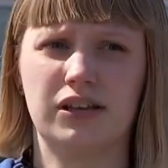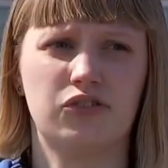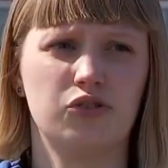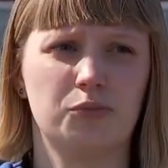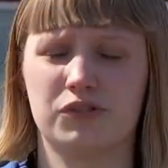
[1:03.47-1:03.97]

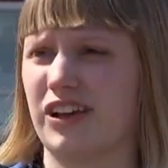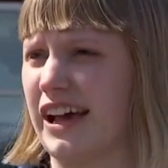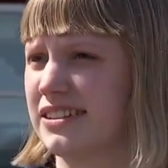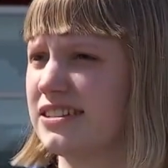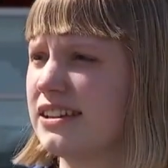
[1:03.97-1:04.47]
to
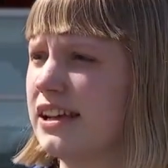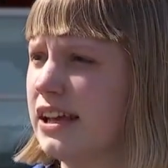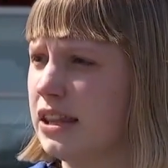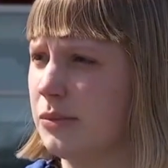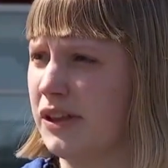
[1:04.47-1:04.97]
protect
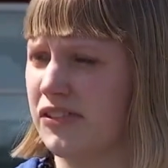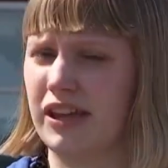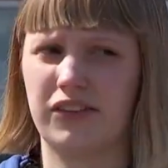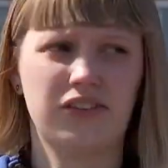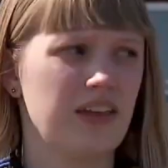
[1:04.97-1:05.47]
the
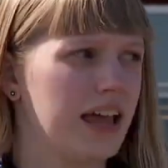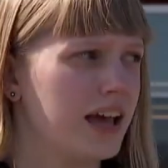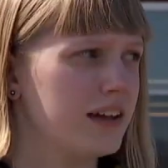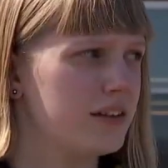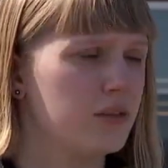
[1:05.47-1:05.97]
business
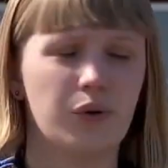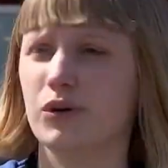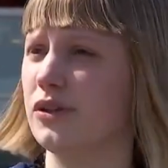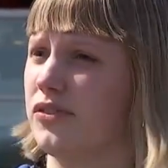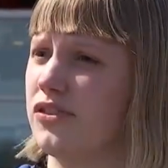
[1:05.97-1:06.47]
and the whole of